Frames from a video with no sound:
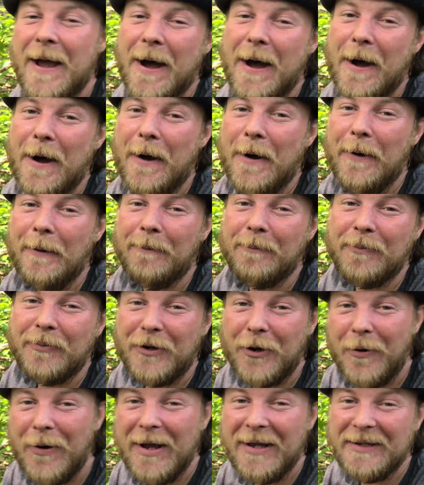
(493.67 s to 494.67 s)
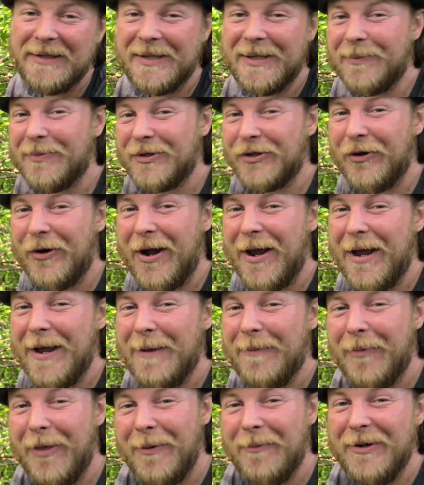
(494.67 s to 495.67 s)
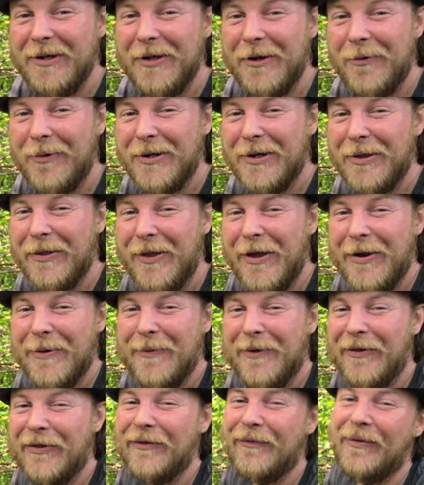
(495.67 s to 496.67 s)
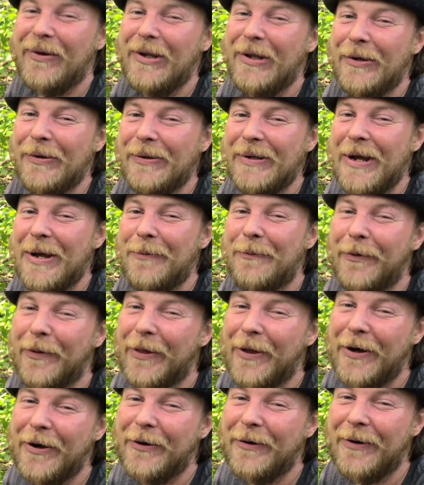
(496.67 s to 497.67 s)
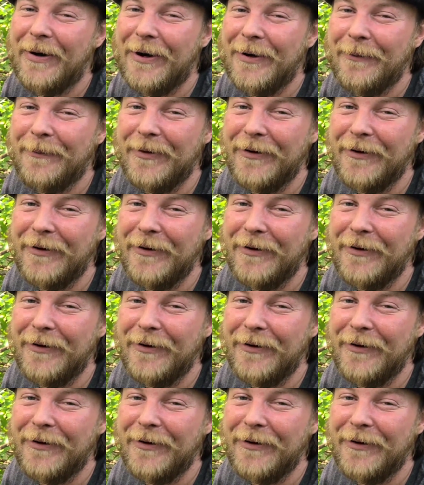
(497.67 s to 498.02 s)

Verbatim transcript: Go ahead, subscribe. Let me know what you thought about the video down below.